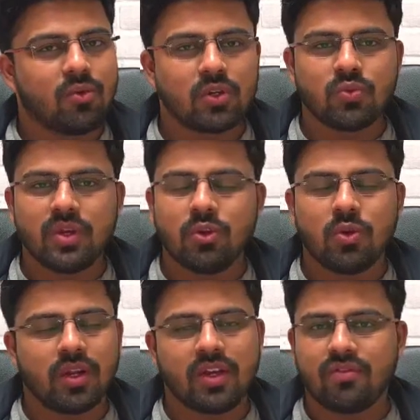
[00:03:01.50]
when you're
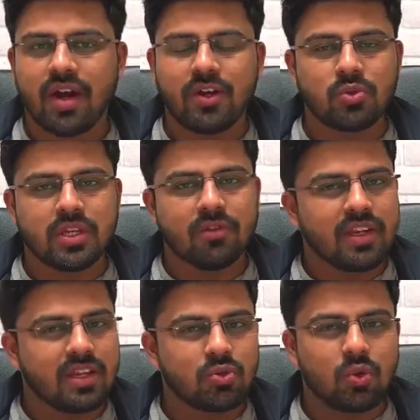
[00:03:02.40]
like 5 to 7
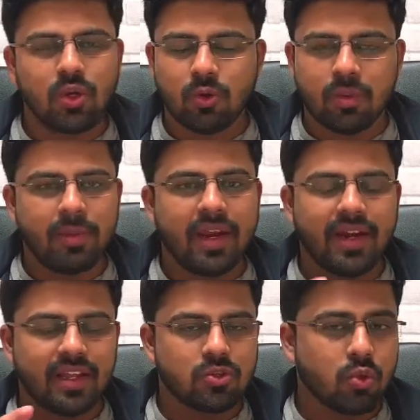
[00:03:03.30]
years old, or maybe 8
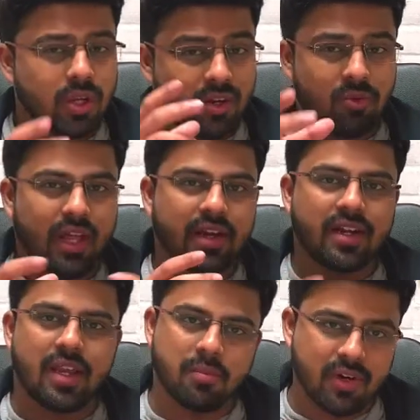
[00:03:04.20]
years old, around that
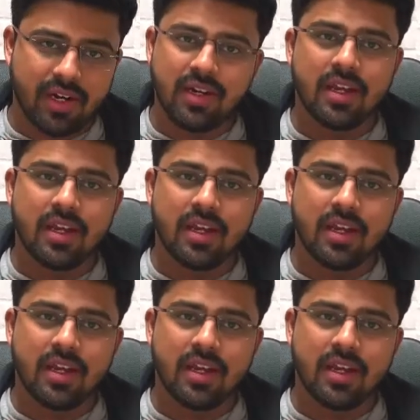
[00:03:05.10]
time, right?